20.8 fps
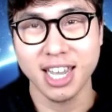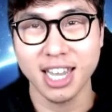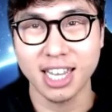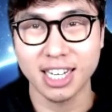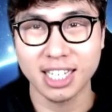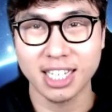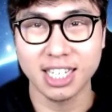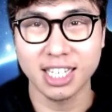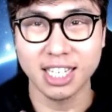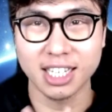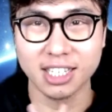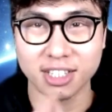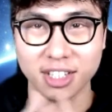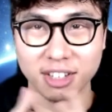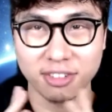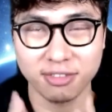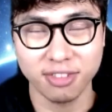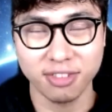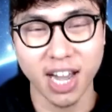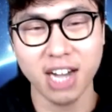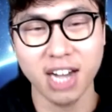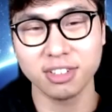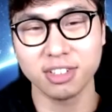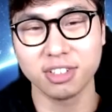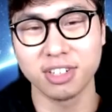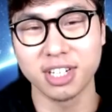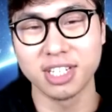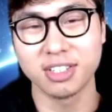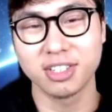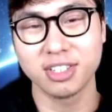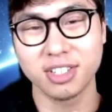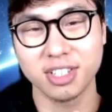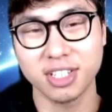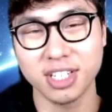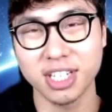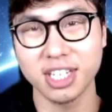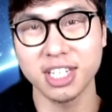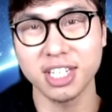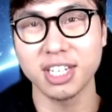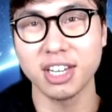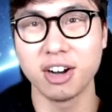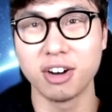and he is the founder and
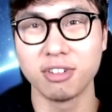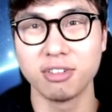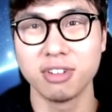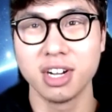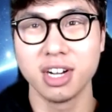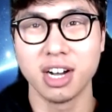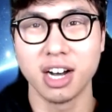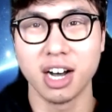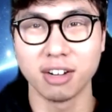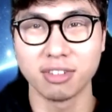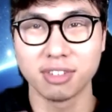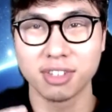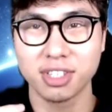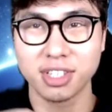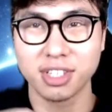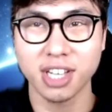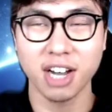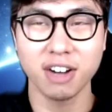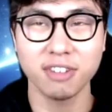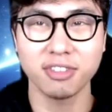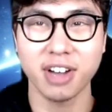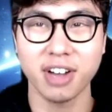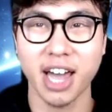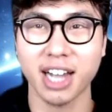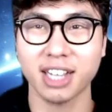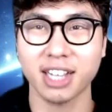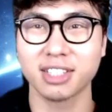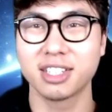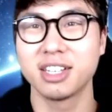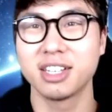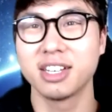CEO of SelfHacked,